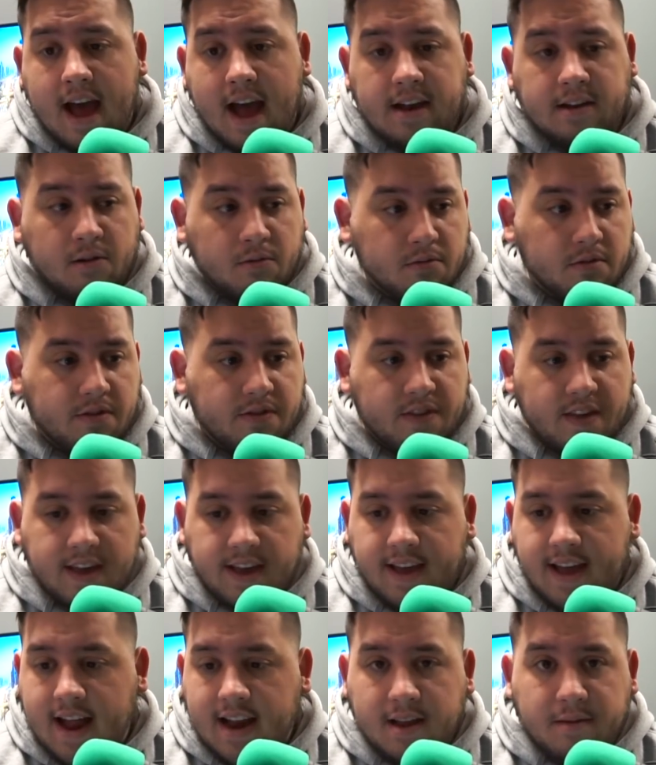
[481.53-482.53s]
I don't
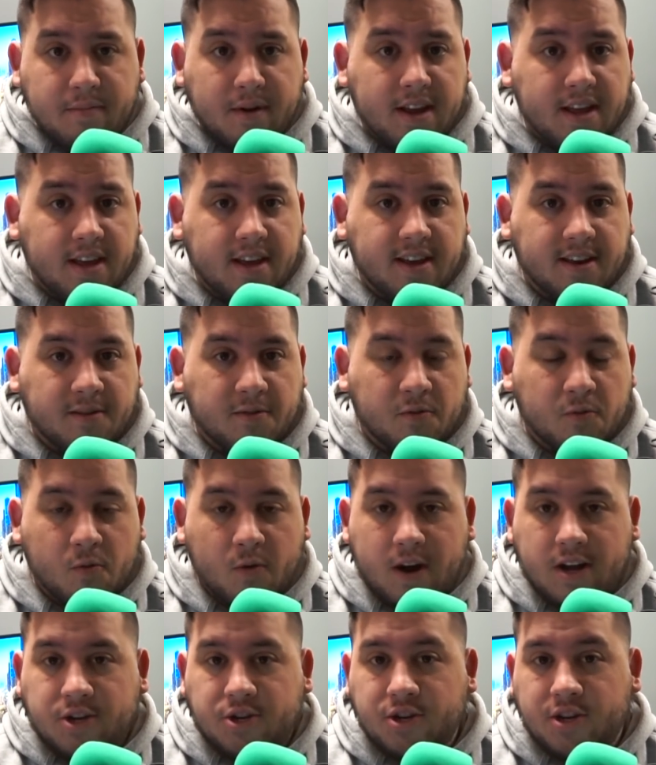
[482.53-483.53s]
think anybody can
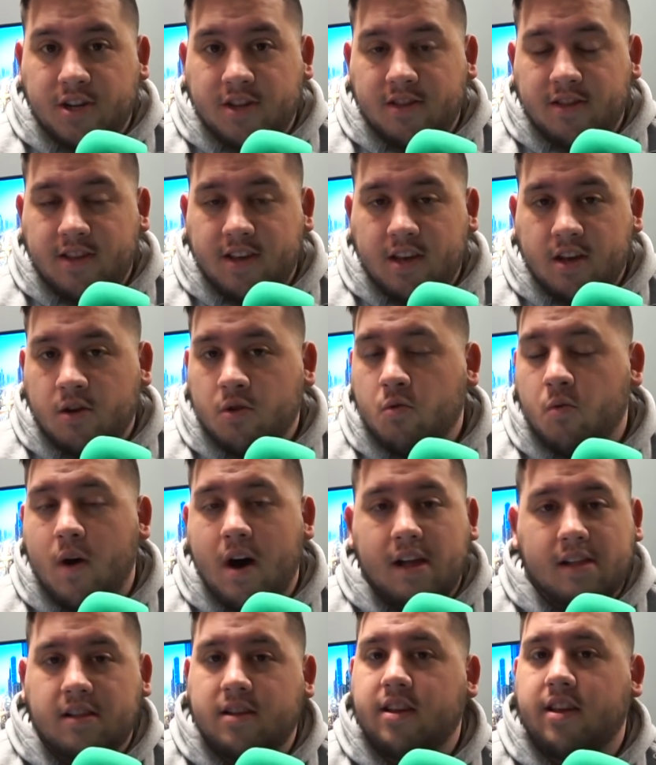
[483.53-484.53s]
question the
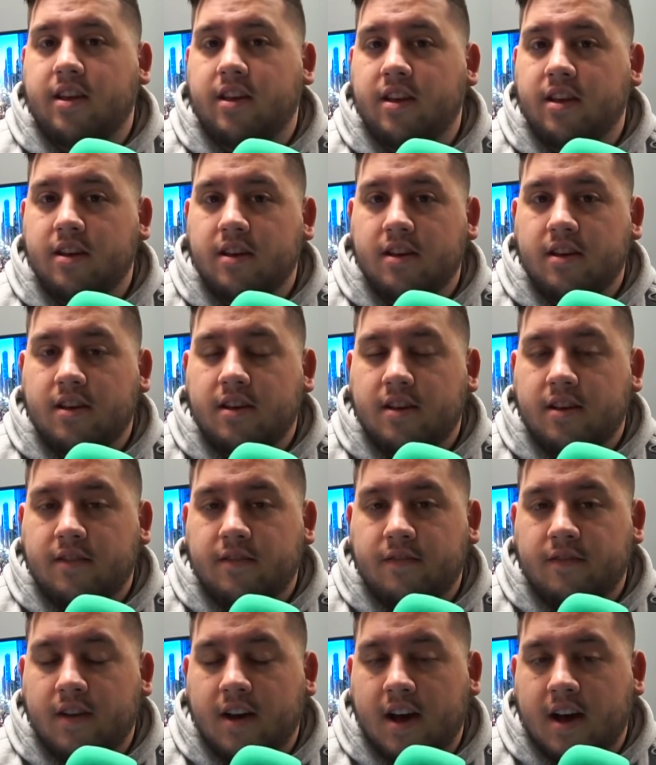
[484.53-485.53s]
equality
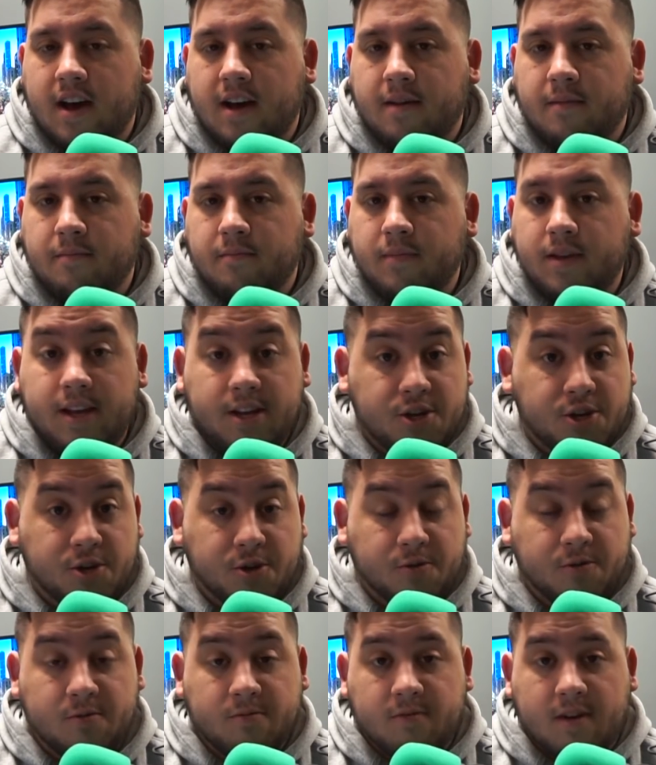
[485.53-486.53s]
um,
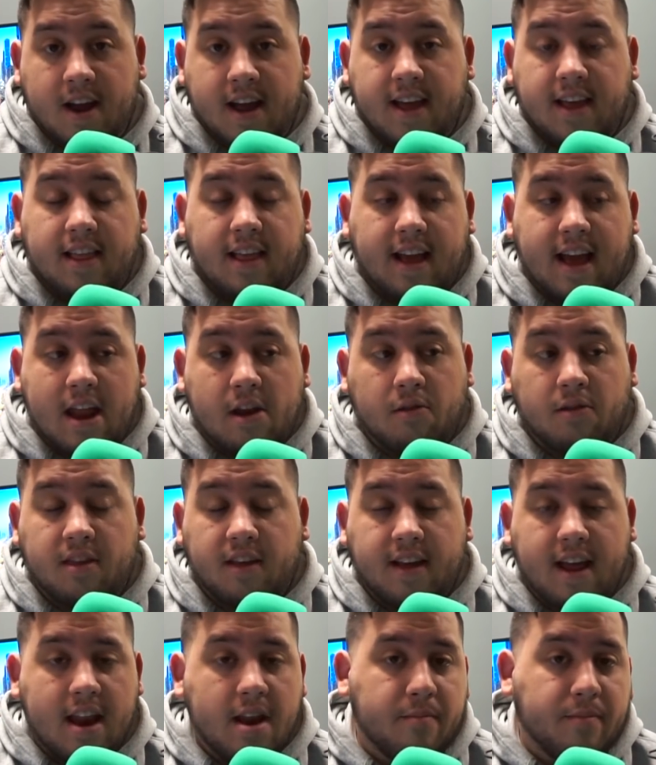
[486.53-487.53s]
issue, right? Like, I don't
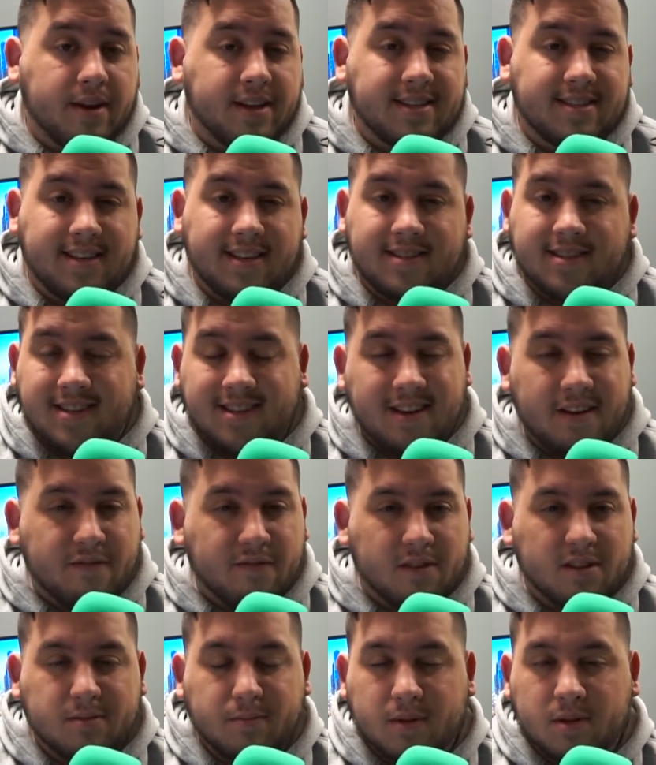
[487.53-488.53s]
think anybody sees a
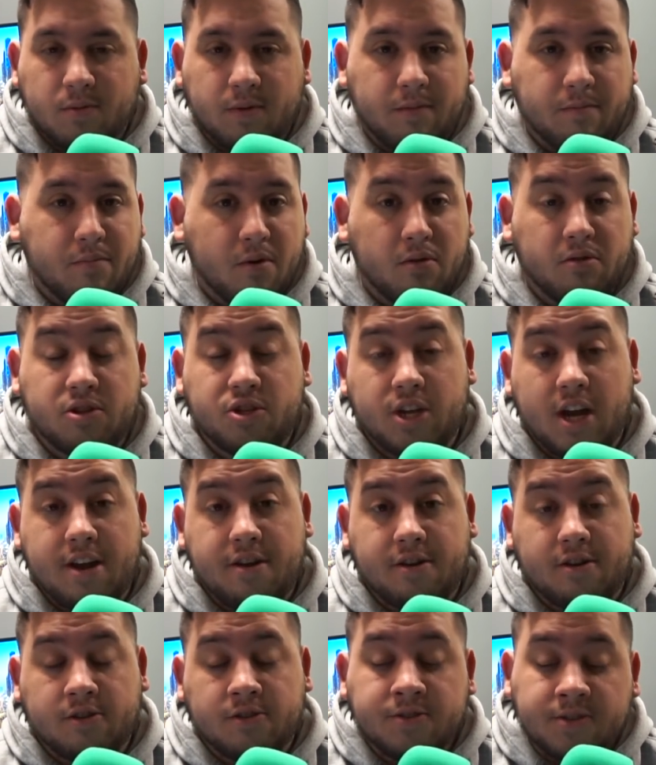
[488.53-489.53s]
difference between both
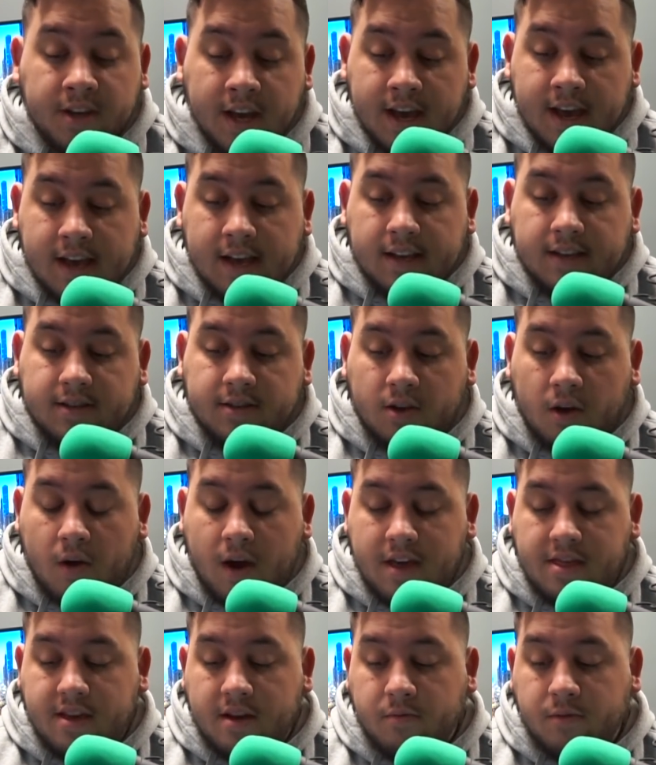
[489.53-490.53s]
genders. So
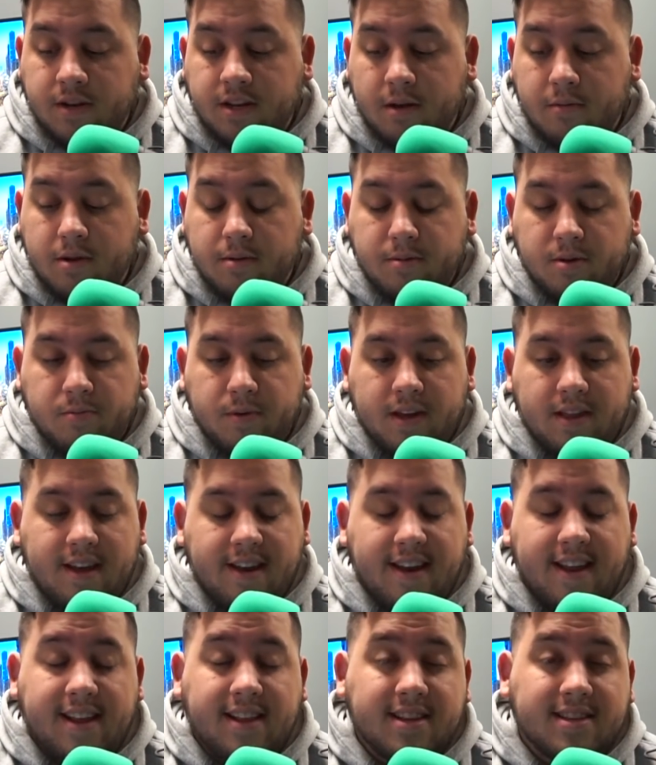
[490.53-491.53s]
I think with WWE, they
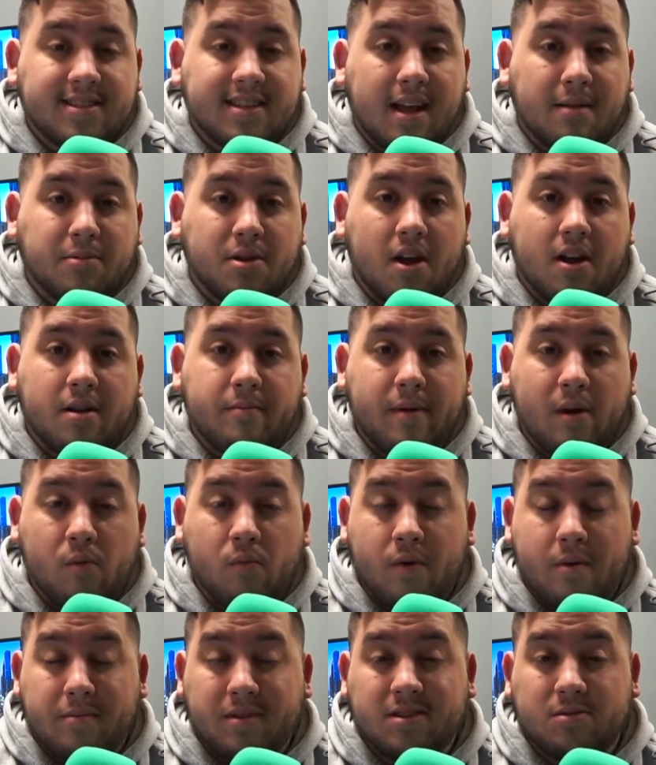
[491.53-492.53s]
need to stop talking about
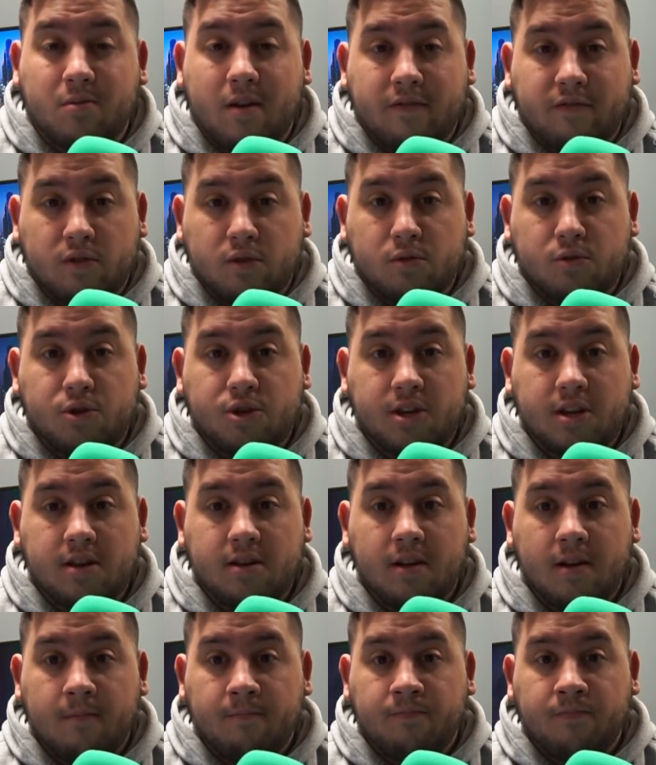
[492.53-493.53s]
women's
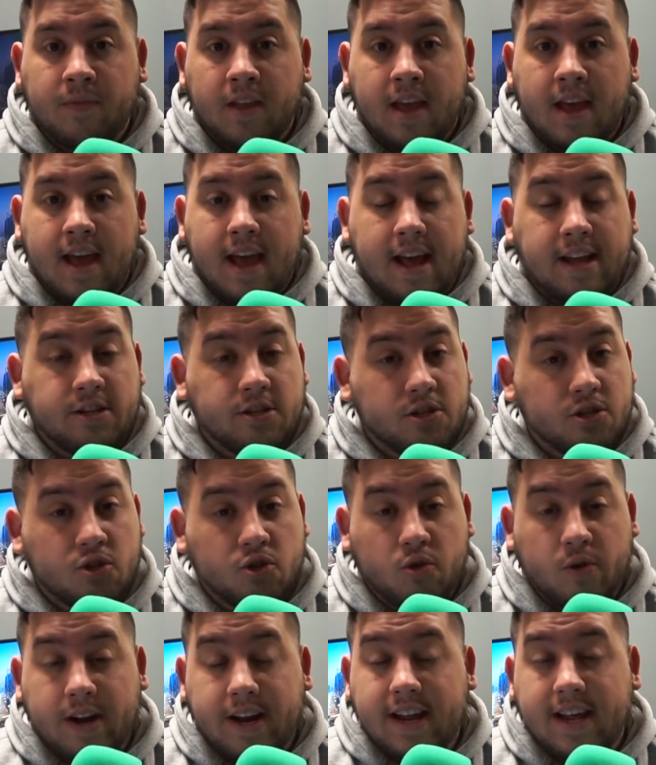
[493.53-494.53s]
revolution and just
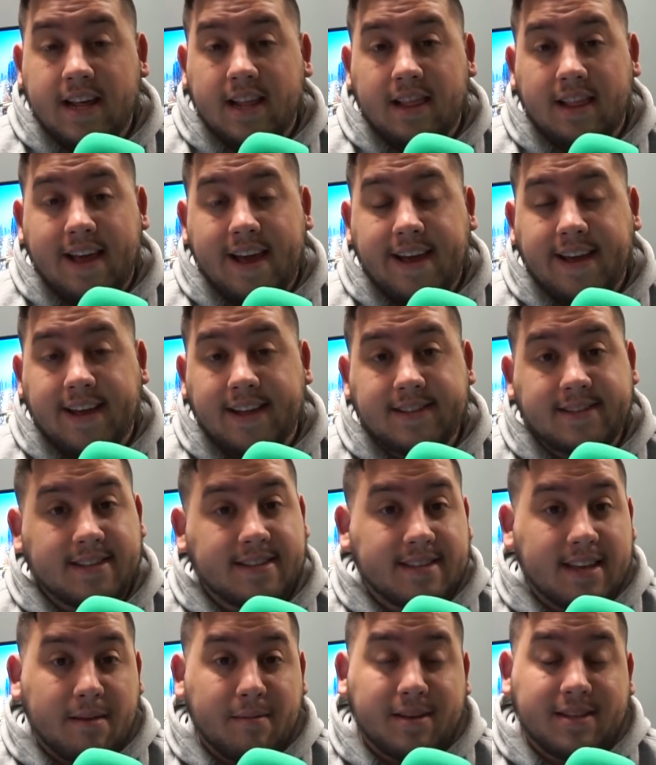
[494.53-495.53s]
treat it like it's the
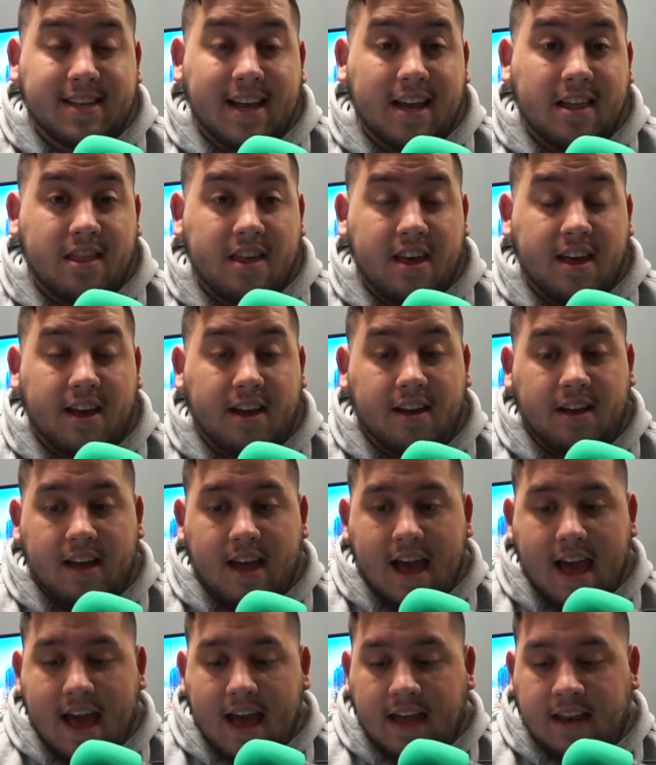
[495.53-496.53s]
same exact thing.
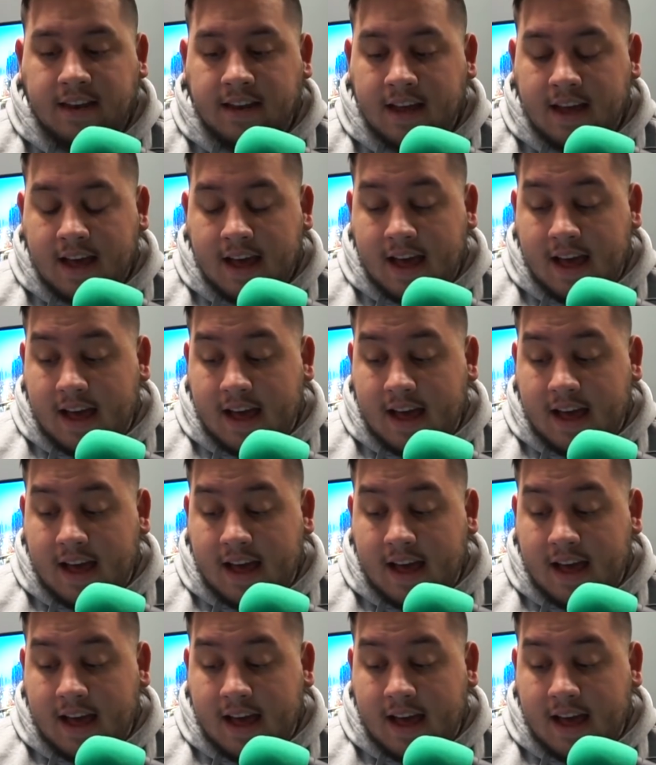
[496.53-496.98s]
And